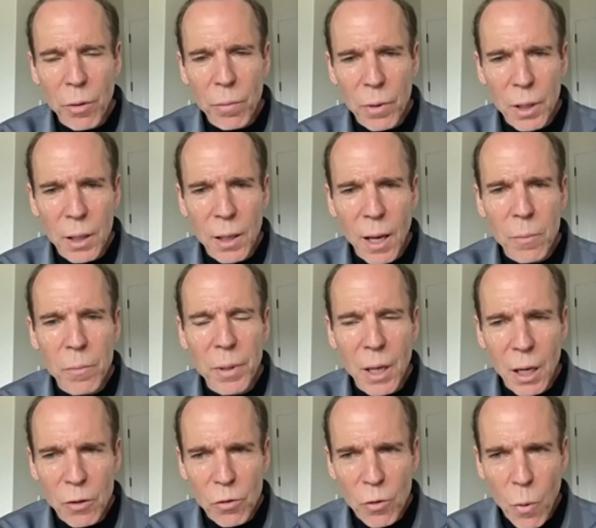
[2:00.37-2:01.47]
three and
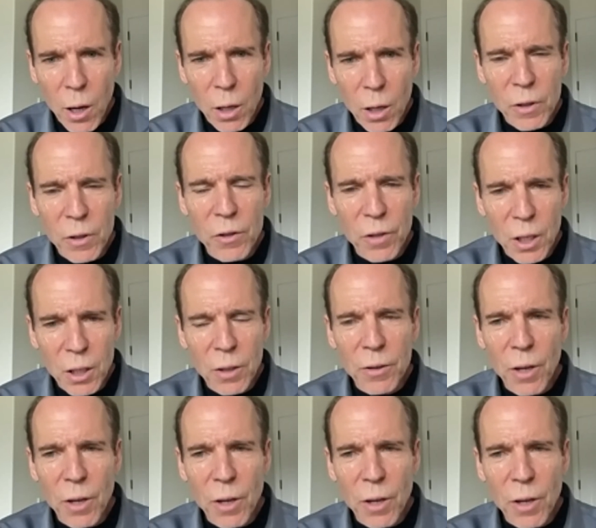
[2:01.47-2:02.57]
B twelve and zinc
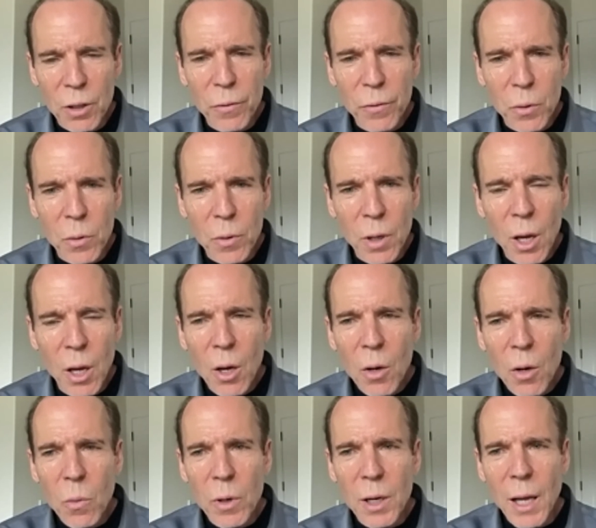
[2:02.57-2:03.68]
containing seafood
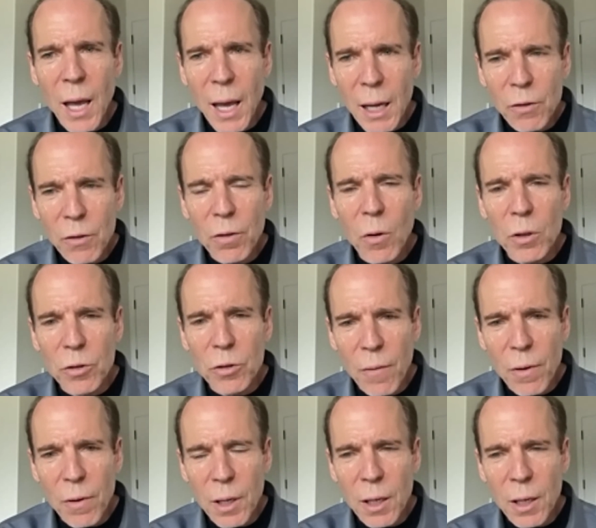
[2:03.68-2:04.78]
would enhance
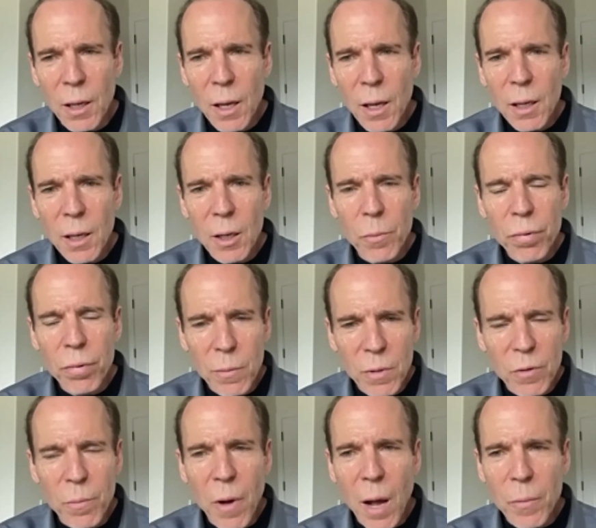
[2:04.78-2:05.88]
longevity in a
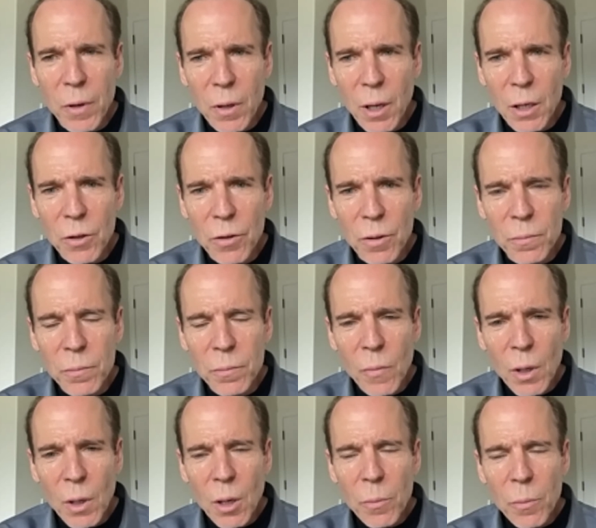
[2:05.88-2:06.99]
primitive population.
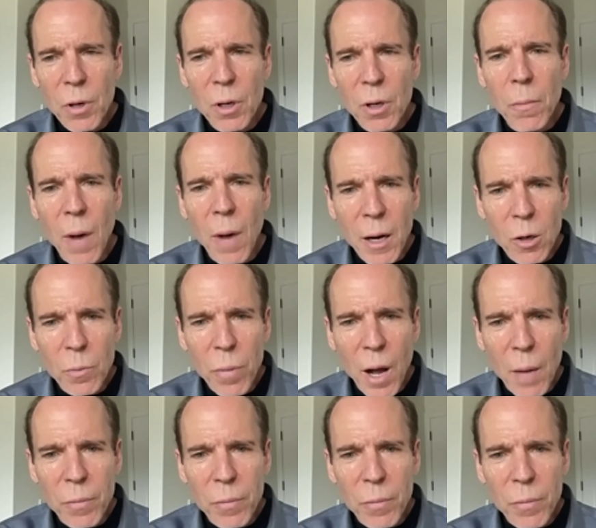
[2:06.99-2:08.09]
But in a modern
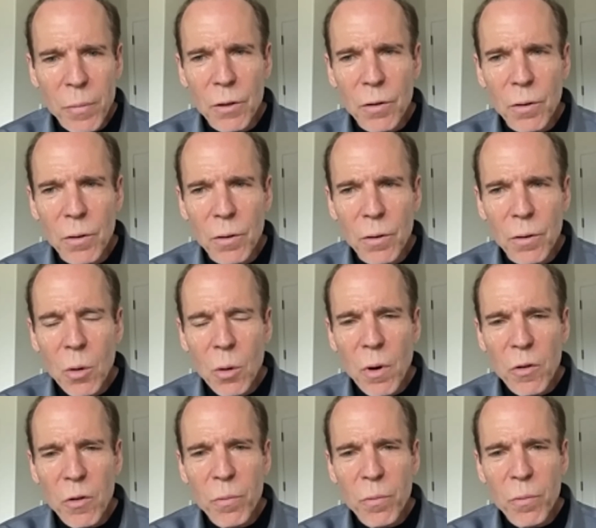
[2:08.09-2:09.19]
population,
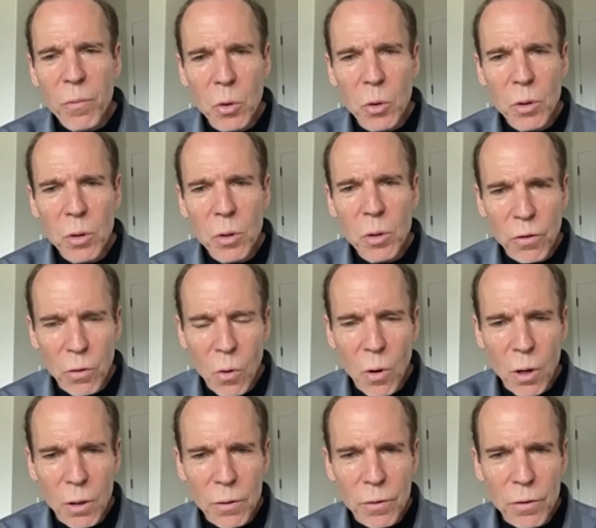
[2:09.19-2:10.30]
where you've polluted the
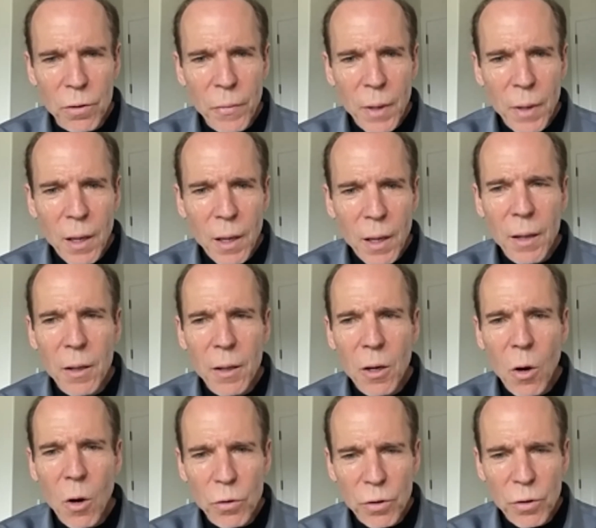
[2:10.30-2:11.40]
shores and the
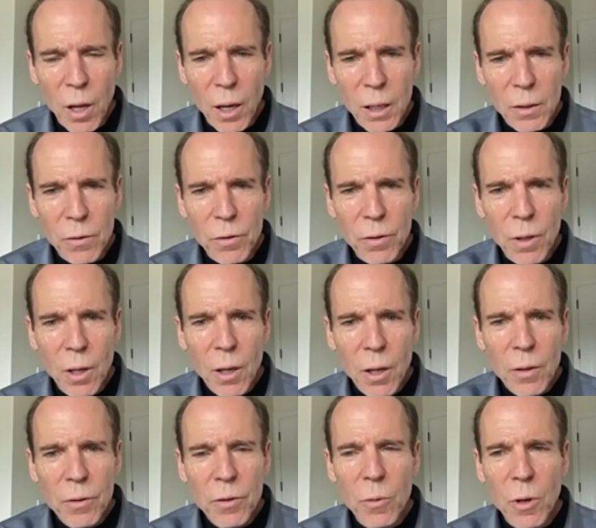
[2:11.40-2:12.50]
coastlines
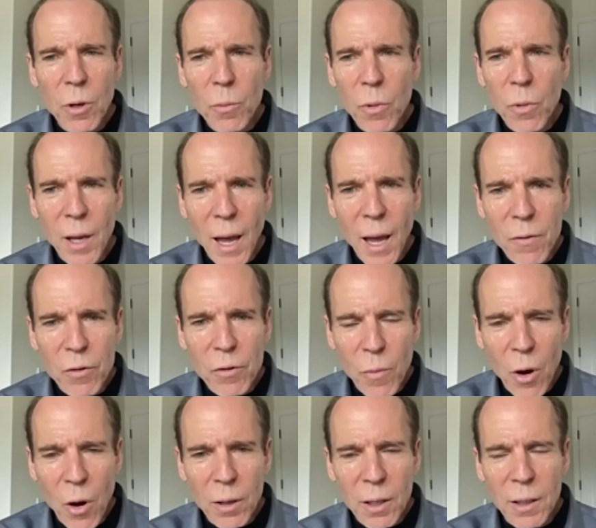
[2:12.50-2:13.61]
to where the average
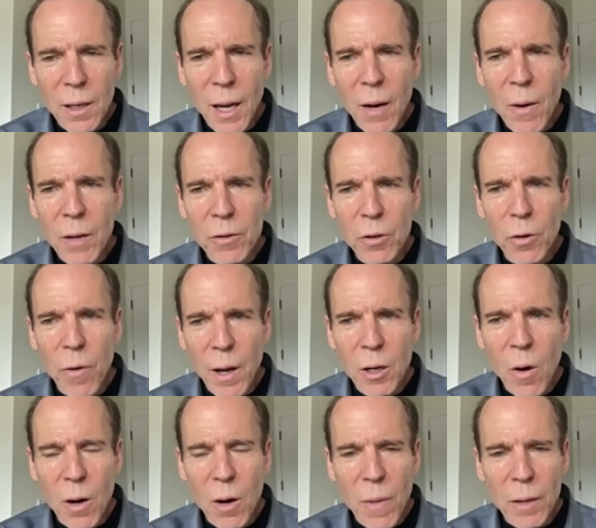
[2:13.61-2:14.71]
American now has a credit
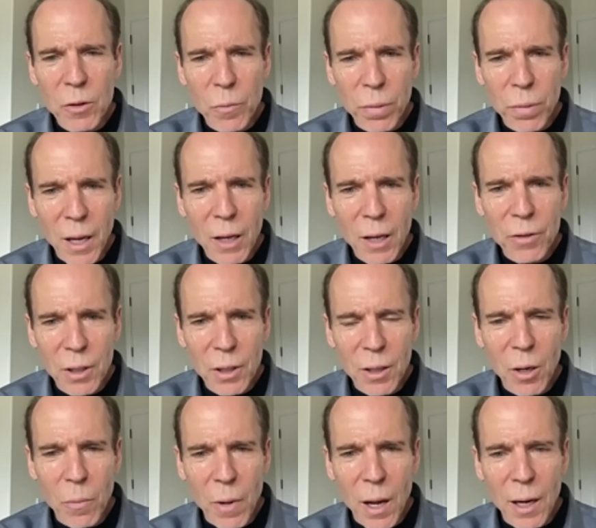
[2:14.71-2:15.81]
card amount of plastic in
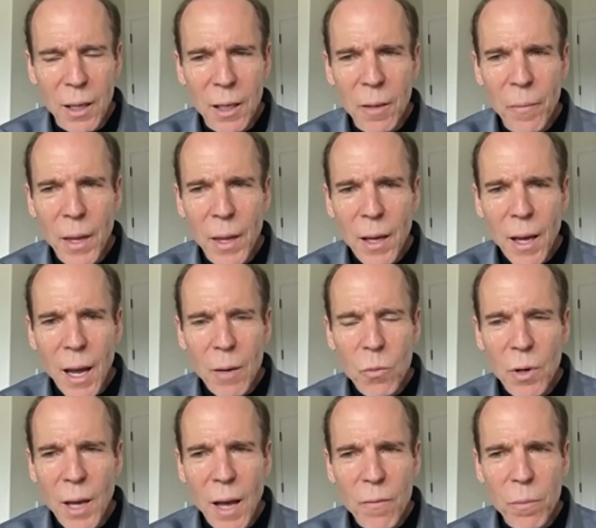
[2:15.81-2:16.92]
their body, and
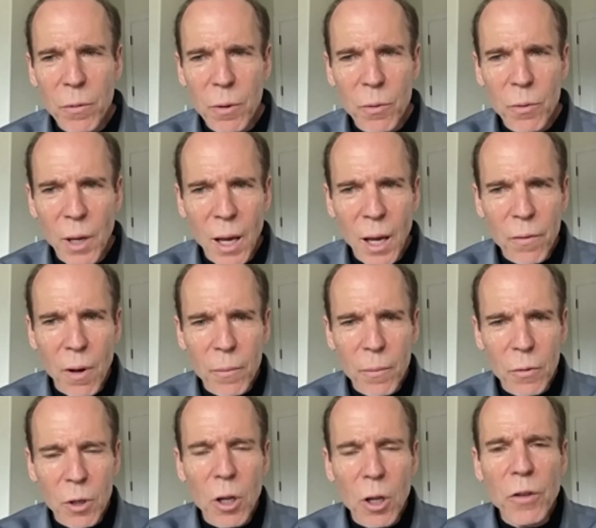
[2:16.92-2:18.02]
we have we have um,
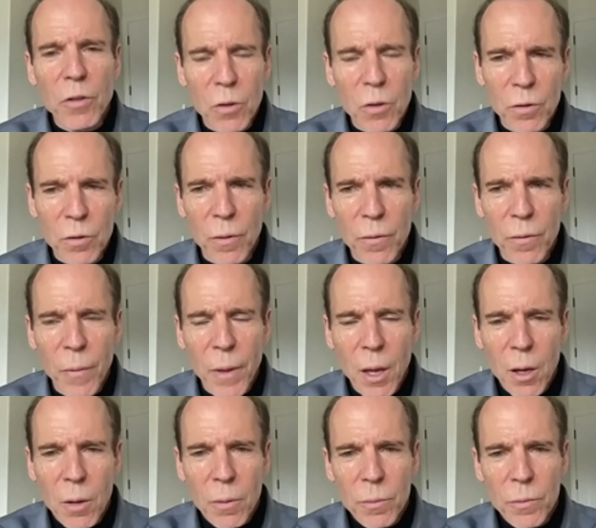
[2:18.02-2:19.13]
clusters of
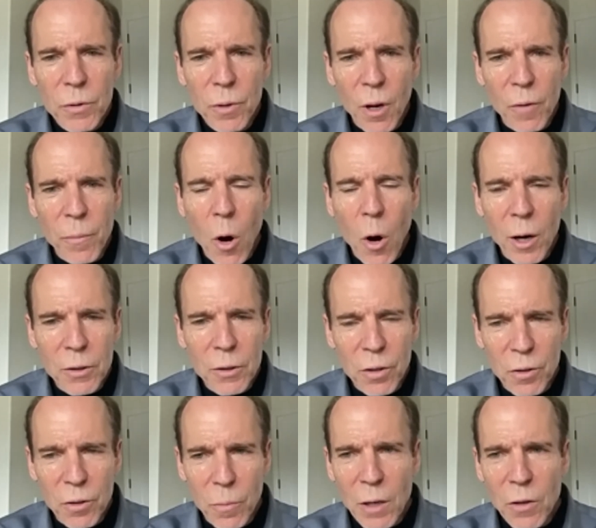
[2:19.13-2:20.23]
uh,
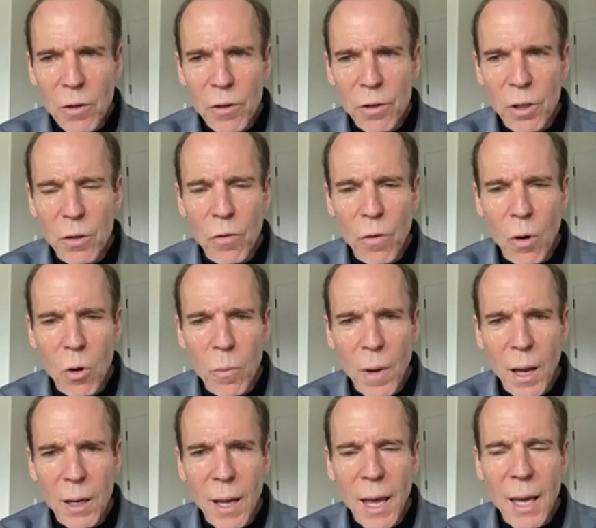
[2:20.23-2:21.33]
Parkinson dementia syndrome
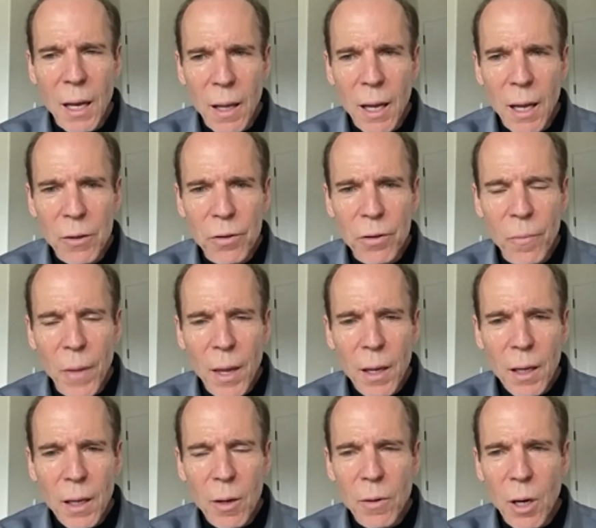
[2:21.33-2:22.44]
and A L S
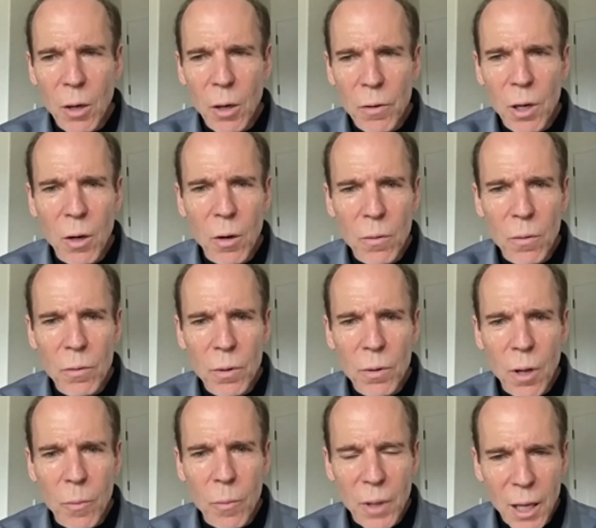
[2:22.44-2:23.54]
it, it, near
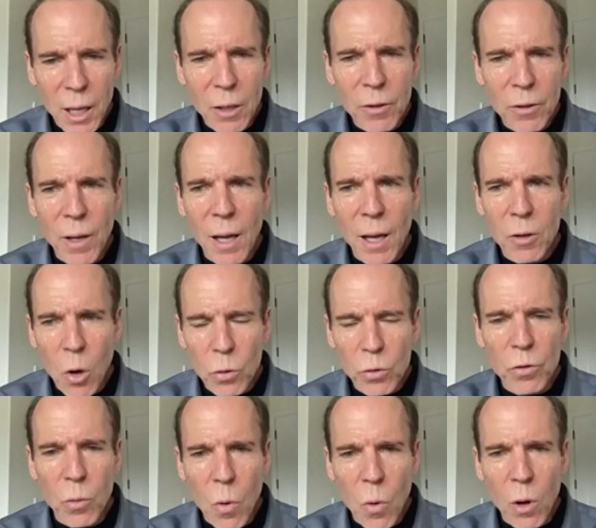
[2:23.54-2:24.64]
um, lakes and
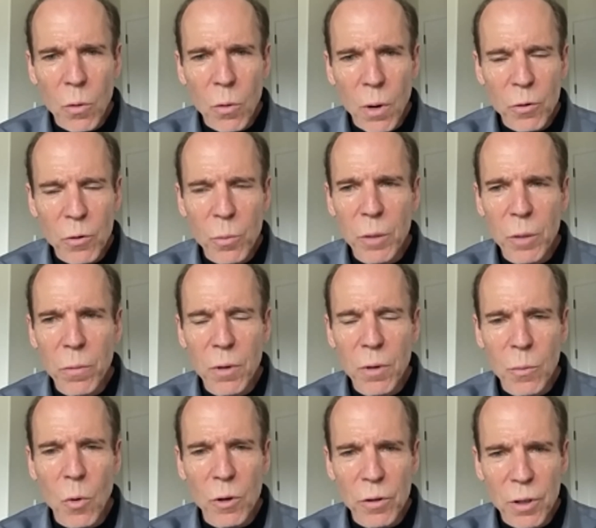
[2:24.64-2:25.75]
coastal waterways, where people are
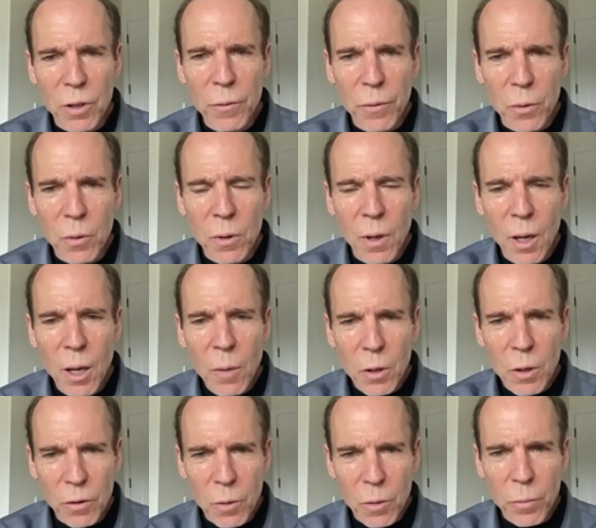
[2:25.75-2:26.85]
eating more seafood
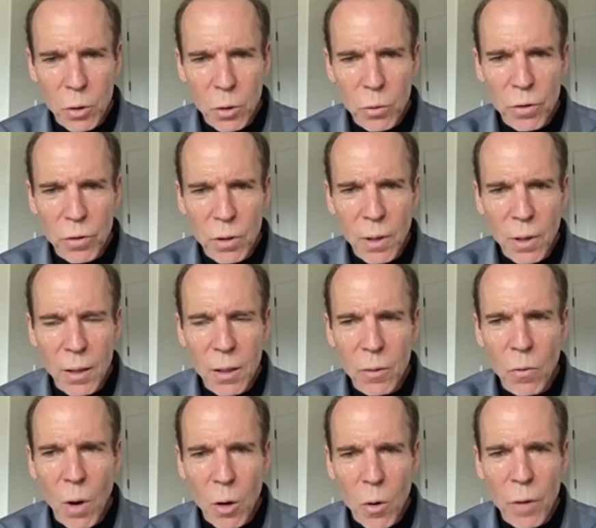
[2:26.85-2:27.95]
because of the pollution and the
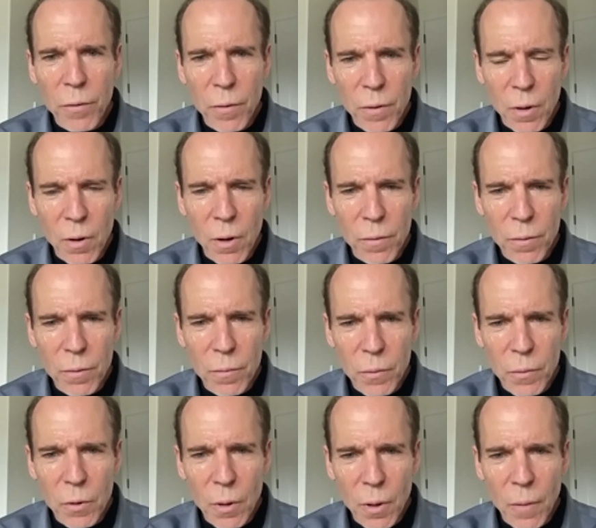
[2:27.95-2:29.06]
runoff of the of,
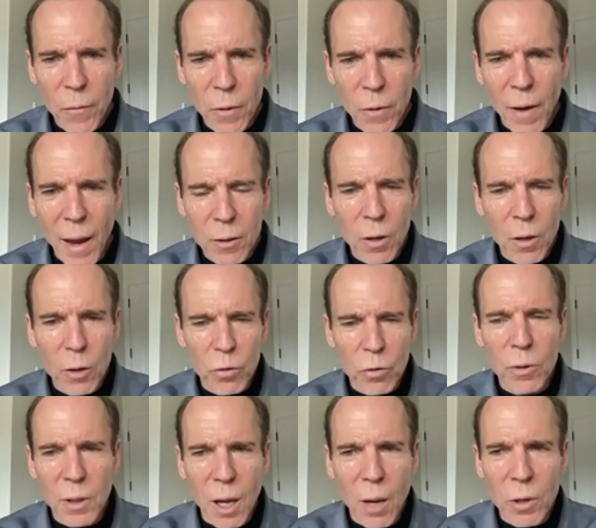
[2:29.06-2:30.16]
of
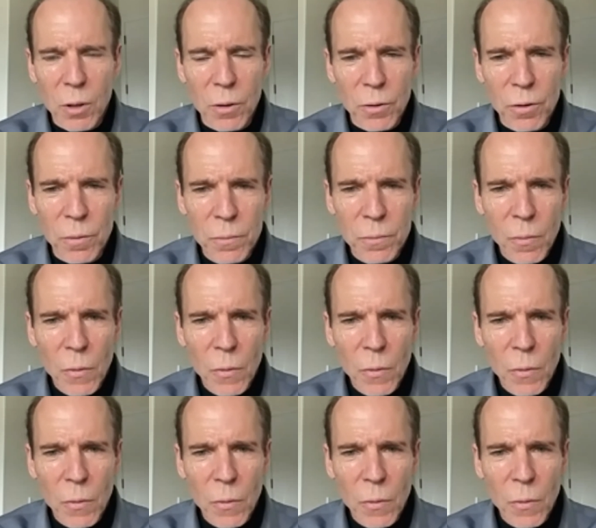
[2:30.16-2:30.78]
agricultural chemicals.